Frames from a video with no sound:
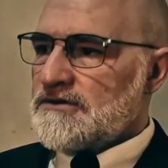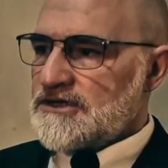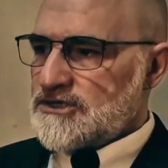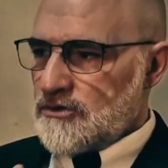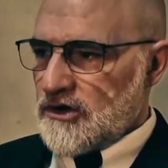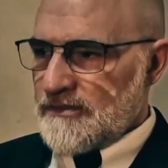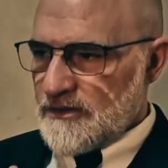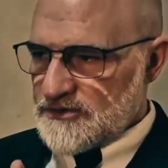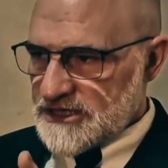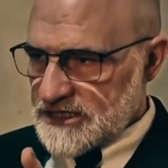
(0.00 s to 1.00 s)
you are about
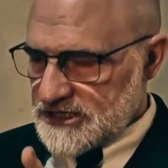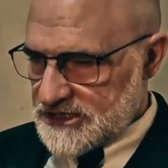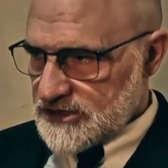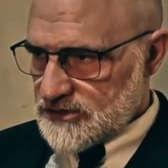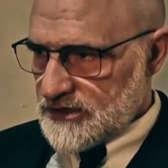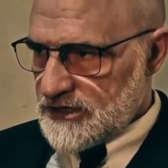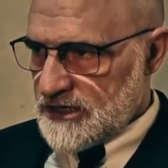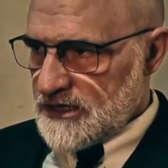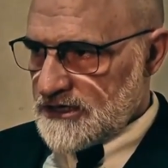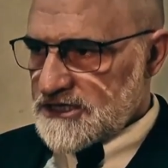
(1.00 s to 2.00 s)
protecting children.
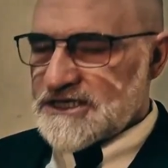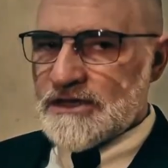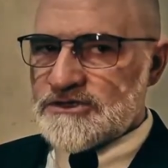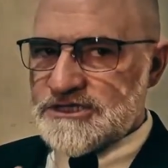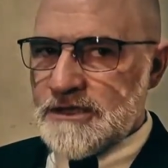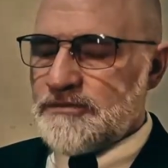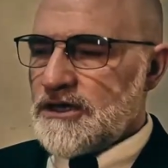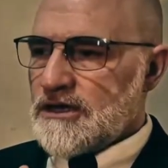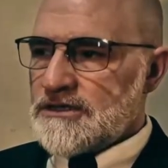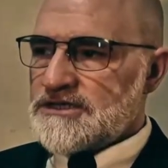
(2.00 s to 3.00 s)
This is how deeply
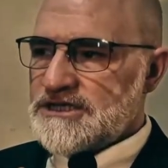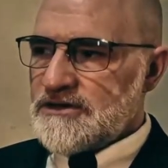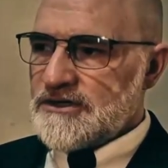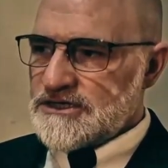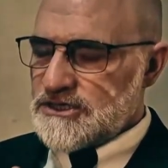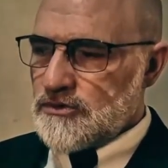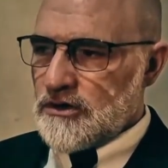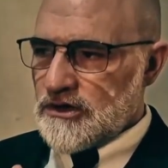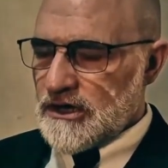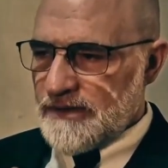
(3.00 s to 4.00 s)
unserious you
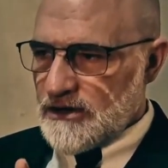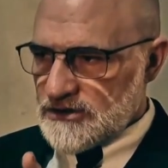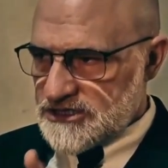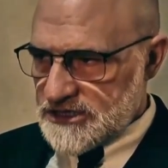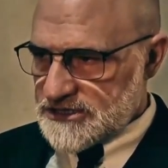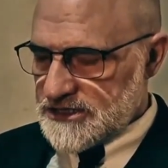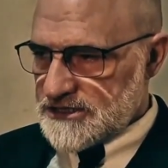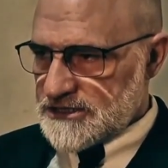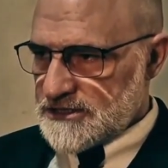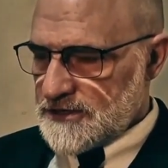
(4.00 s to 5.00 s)
are about
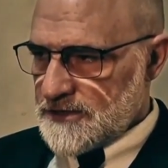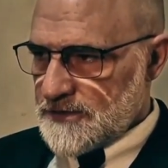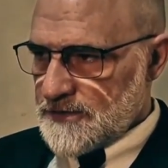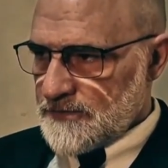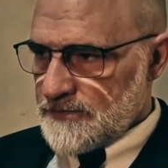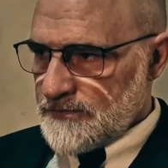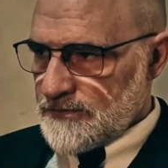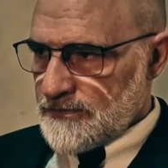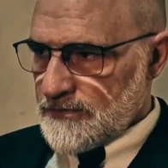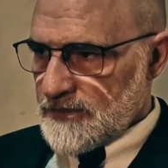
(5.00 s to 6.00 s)
justice,
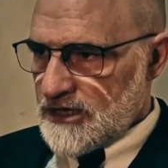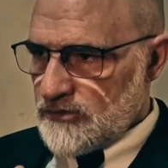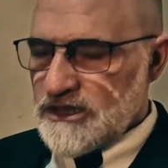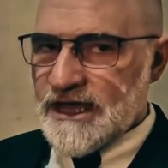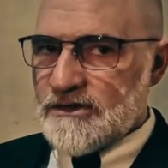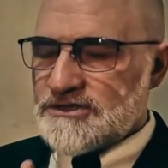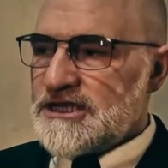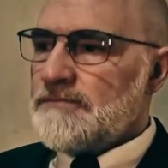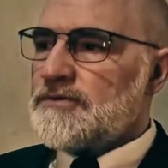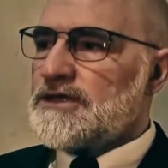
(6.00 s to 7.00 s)
and really how
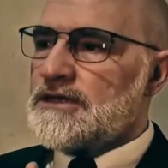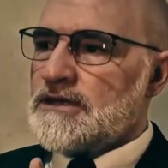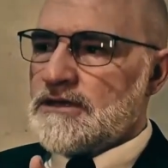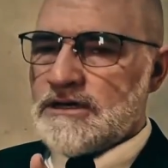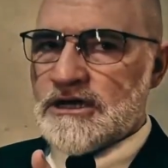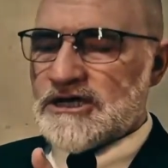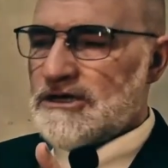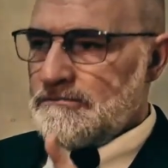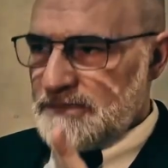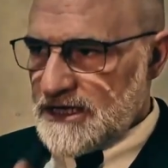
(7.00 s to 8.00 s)
deeply
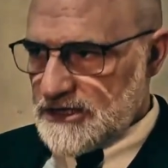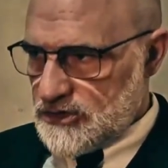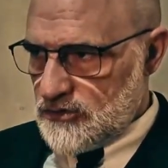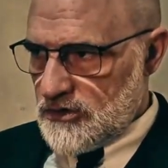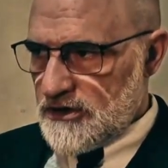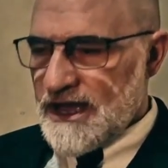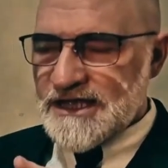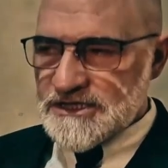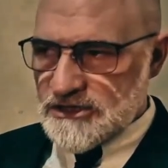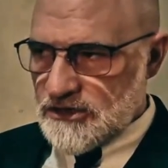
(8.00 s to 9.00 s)
committed you are as
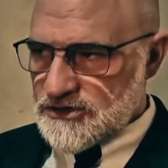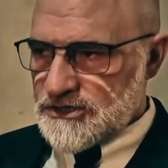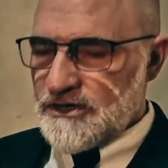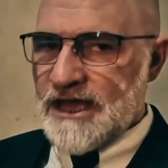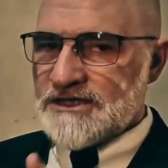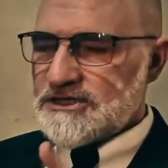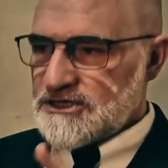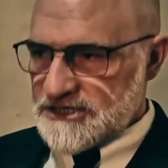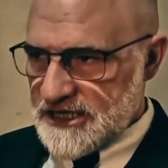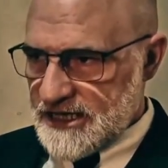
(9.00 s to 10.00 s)
a culture, as a
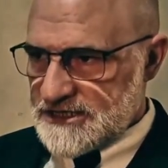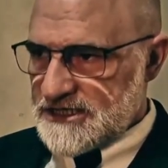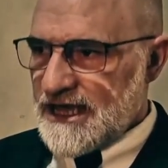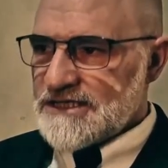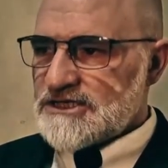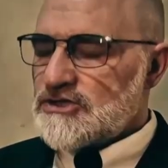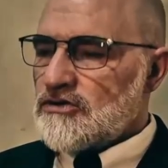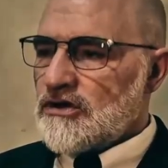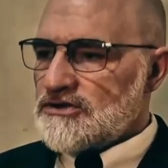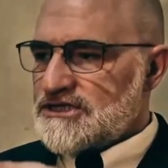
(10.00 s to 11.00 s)
society, as a
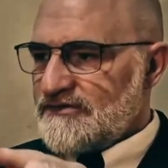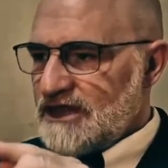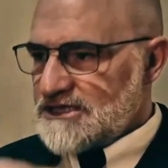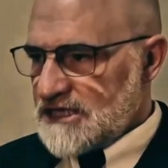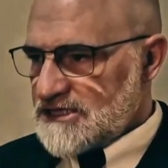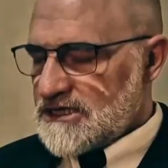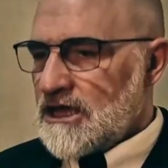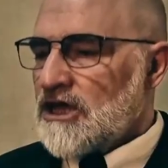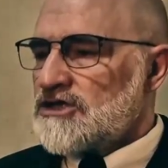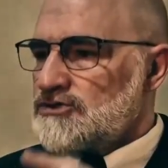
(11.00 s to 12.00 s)
so-called civilization
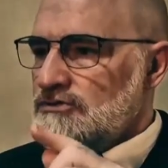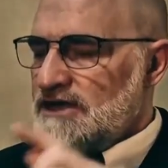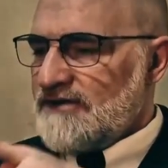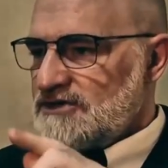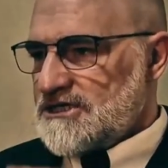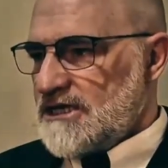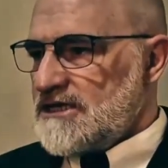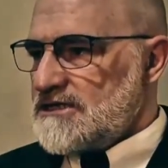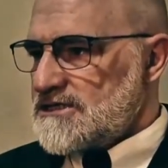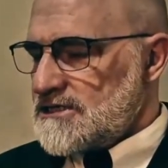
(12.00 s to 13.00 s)
to never change,